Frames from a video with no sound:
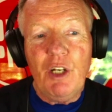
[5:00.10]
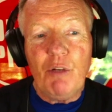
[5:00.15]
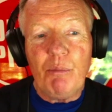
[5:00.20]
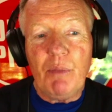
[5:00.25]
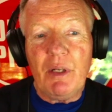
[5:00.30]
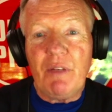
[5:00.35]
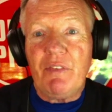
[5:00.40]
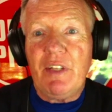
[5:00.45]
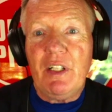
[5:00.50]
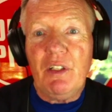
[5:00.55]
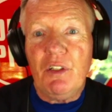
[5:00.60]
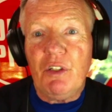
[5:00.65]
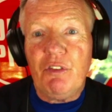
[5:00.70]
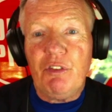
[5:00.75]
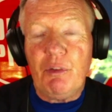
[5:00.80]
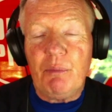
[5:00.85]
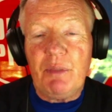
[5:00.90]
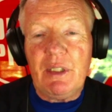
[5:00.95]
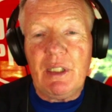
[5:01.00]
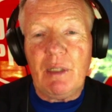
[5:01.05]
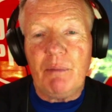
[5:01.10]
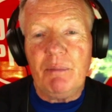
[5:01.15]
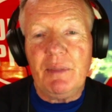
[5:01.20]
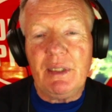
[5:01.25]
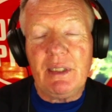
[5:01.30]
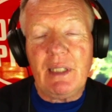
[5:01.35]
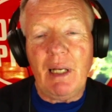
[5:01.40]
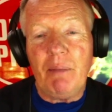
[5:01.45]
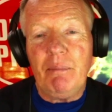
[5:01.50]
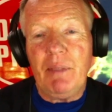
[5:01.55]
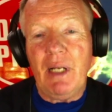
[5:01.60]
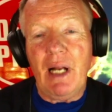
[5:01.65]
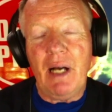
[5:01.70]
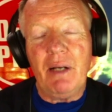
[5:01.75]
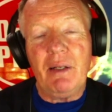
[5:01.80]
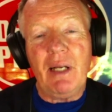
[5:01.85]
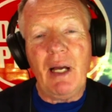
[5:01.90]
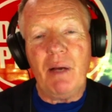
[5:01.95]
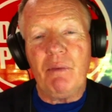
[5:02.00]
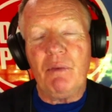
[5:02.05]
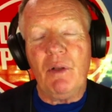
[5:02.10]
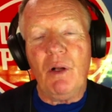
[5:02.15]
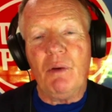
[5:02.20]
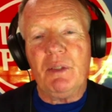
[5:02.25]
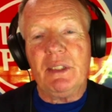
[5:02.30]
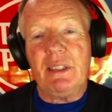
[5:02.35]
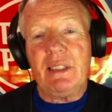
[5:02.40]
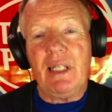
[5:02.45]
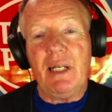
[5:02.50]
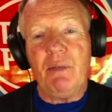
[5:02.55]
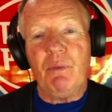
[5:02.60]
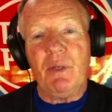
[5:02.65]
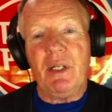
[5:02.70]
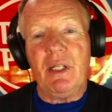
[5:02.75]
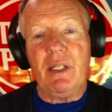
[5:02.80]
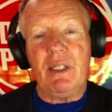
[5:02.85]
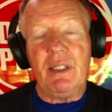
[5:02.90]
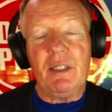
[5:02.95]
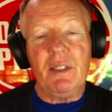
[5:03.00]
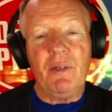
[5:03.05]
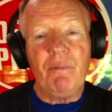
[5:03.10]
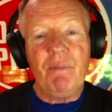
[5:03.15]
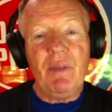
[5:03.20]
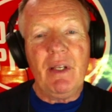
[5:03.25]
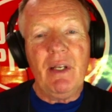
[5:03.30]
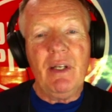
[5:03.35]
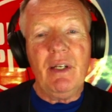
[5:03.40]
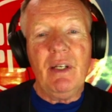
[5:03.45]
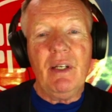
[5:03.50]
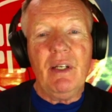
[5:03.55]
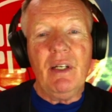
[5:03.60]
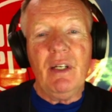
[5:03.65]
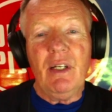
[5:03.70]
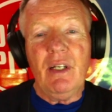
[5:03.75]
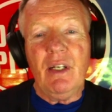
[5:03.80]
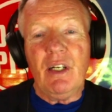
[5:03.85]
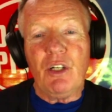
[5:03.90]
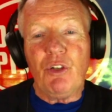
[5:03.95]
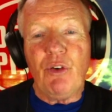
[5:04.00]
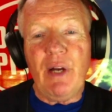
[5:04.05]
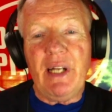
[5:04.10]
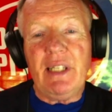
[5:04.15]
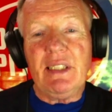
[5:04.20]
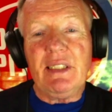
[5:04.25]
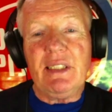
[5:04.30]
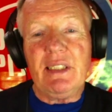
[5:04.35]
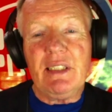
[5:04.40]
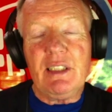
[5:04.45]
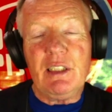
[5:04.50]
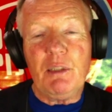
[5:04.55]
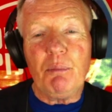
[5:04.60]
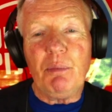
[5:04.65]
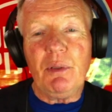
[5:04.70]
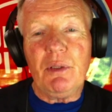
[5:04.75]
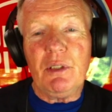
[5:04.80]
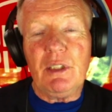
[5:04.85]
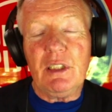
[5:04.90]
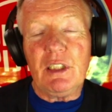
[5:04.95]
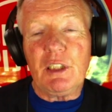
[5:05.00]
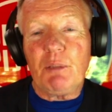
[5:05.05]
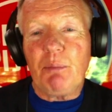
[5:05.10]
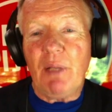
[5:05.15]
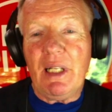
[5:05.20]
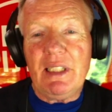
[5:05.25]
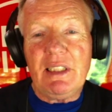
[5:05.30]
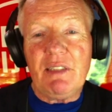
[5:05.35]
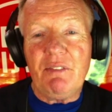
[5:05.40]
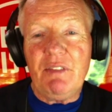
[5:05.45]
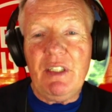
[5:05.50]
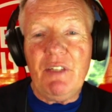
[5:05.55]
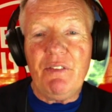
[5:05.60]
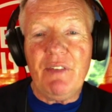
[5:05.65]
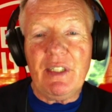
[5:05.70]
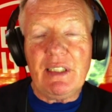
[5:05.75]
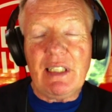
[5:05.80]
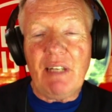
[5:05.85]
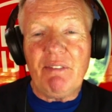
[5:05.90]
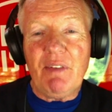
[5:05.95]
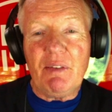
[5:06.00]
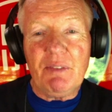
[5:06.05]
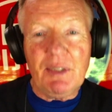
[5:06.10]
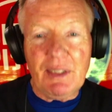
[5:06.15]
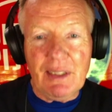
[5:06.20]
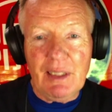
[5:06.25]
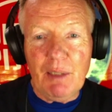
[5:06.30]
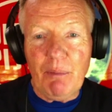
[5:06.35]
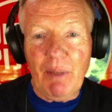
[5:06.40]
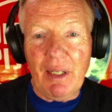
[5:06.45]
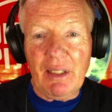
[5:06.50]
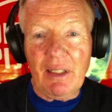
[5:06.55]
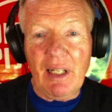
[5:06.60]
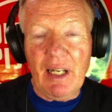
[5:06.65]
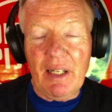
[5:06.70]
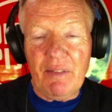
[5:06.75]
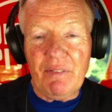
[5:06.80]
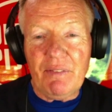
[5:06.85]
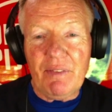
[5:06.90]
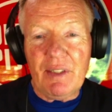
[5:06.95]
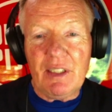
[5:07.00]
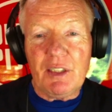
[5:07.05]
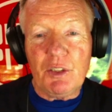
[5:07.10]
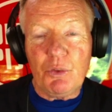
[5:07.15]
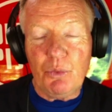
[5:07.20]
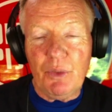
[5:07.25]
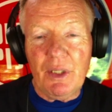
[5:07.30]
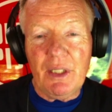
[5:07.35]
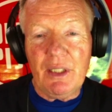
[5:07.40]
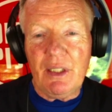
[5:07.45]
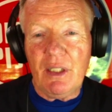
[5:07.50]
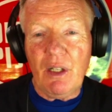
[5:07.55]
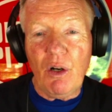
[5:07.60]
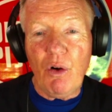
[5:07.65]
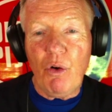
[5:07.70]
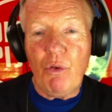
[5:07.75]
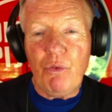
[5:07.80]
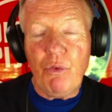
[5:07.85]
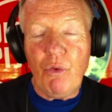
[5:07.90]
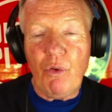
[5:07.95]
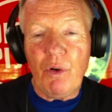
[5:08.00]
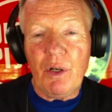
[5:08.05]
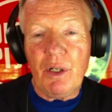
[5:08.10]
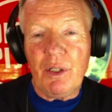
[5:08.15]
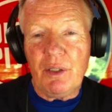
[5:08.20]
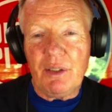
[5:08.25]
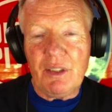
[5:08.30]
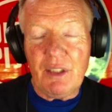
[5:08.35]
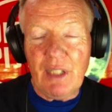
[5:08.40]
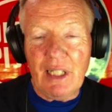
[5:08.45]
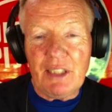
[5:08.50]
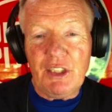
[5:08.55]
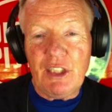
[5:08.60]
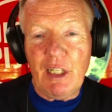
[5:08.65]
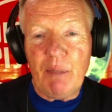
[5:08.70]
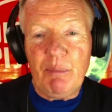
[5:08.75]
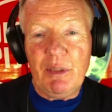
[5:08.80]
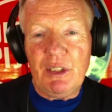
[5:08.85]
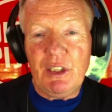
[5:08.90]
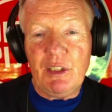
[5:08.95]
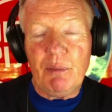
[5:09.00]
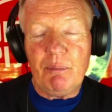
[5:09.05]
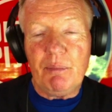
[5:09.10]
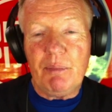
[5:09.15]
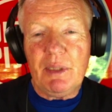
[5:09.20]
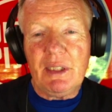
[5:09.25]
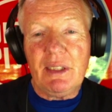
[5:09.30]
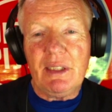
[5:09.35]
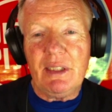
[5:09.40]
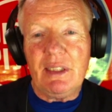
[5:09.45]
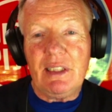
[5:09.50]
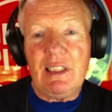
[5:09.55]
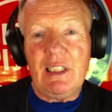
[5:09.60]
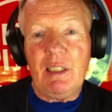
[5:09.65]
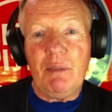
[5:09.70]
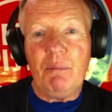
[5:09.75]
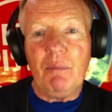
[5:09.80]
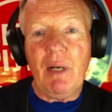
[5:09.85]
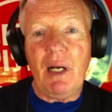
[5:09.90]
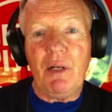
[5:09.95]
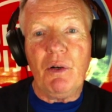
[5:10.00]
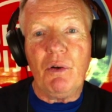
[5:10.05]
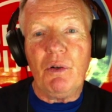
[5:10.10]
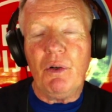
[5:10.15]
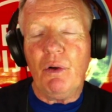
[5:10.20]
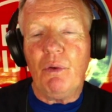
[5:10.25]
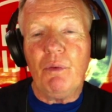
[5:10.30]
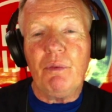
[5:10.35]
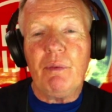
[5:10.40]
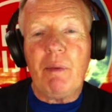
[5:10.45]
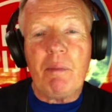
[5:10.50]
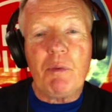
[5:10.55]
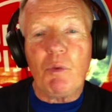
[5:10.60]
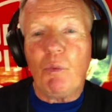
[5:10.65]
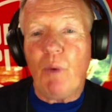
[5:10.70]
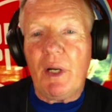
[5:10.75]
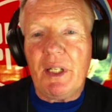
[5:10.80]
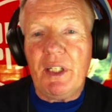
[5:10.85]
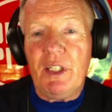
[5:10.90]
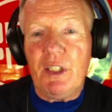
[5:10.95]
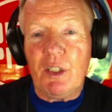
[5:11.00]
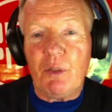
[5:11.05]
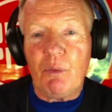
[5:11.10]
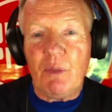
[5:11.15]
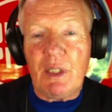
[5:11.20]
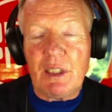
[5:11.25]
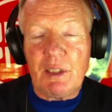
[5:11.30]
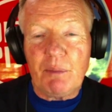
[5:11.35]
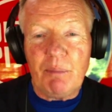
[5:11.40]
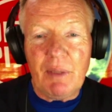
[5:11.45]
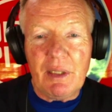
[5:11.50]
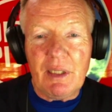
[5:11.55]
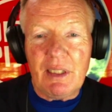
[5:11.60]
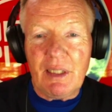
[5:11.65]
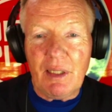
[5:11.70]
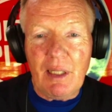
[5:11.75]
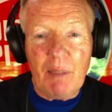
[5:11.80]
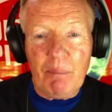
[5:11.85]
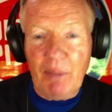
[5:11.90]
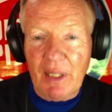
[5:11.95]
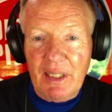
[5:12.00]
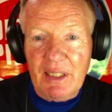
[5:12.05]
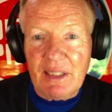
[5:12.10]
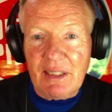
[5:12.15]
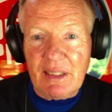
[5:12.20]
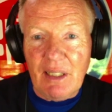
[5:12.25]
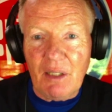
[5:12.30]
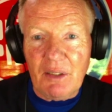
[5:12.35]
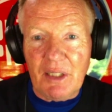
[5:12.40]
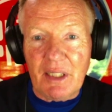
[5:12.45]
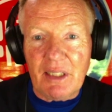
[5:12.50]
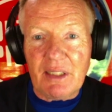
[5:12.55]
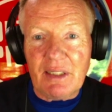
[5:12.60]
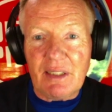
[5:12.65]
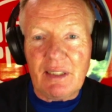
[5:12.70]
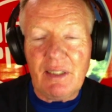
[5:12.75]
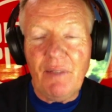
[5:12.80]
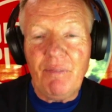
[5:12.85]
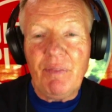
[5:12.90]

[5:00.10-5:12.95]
But if he learned from Tibbs, I mean, I will always say one of the greatest displays of defense I've ever seen in my life is when the '04, that championship Pistons team, I don't know, remember what year it was, but they played the Celtics